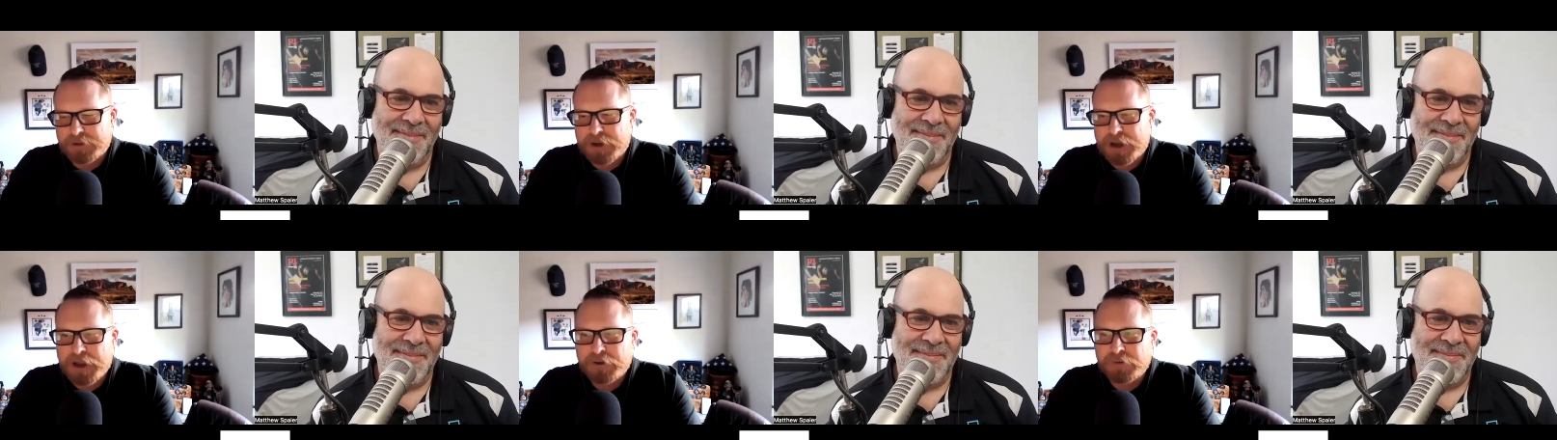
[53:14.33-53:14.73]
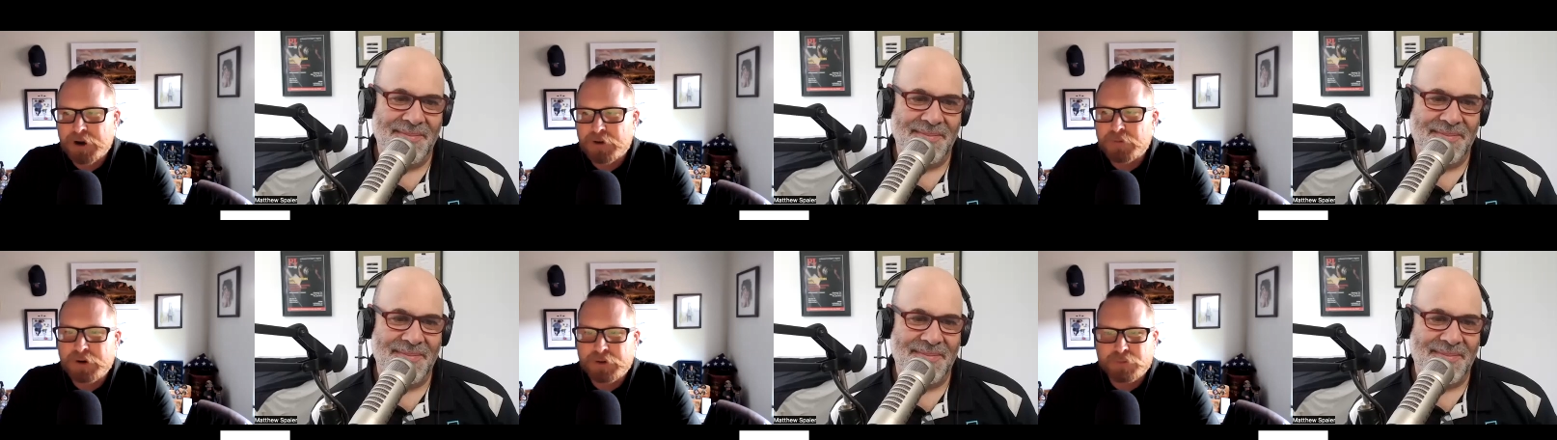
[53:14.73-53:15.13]
Speaker 1: I, I
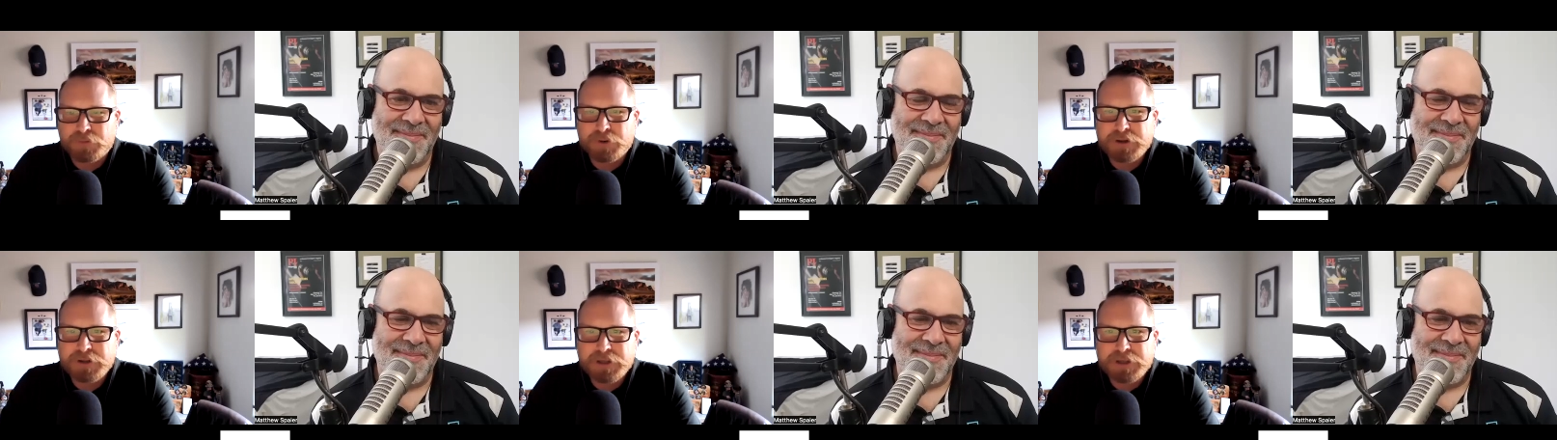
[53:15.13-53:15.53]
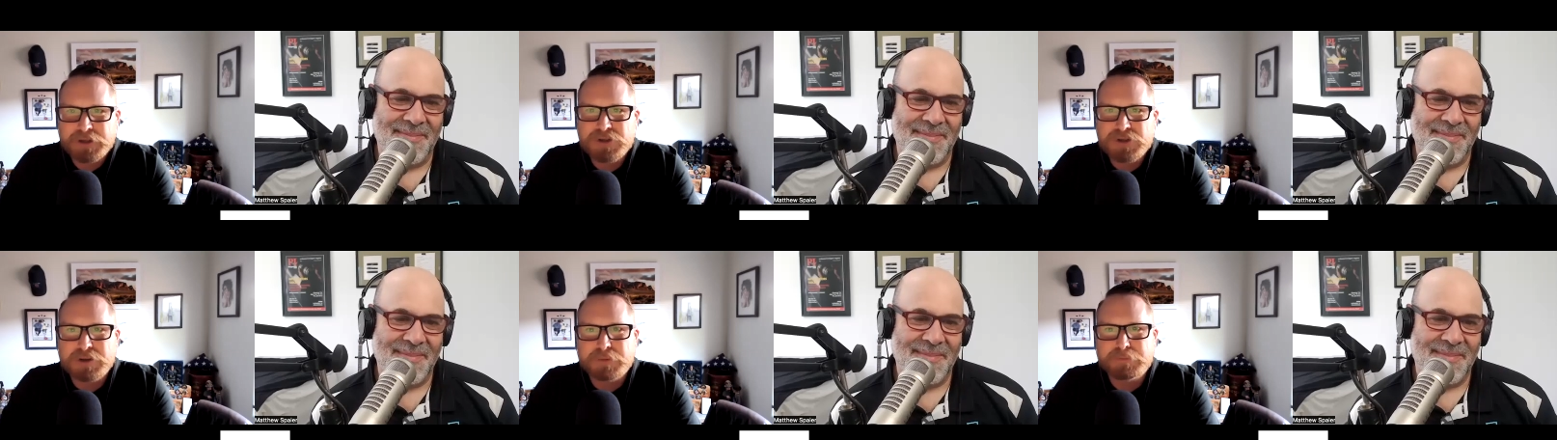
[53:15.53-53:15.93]
want to really
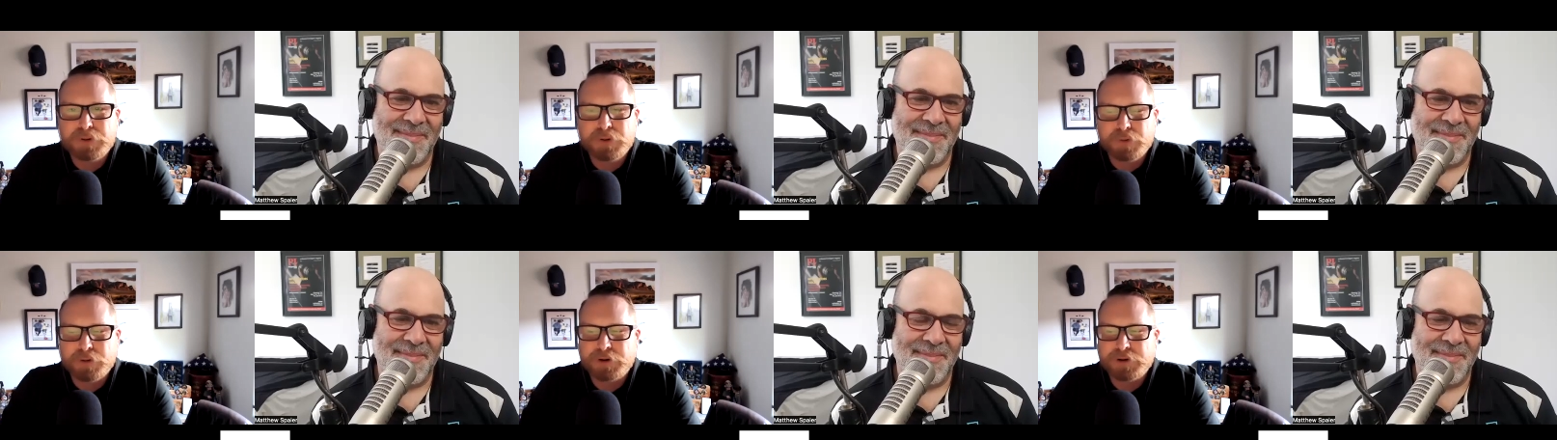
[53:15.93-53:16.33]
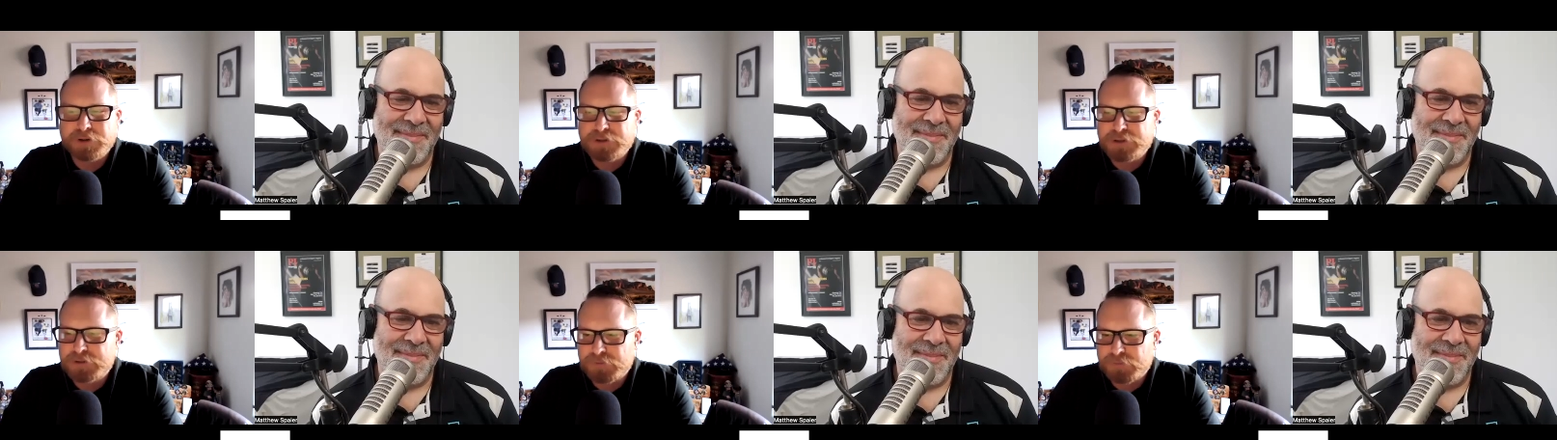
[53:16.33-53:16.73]
support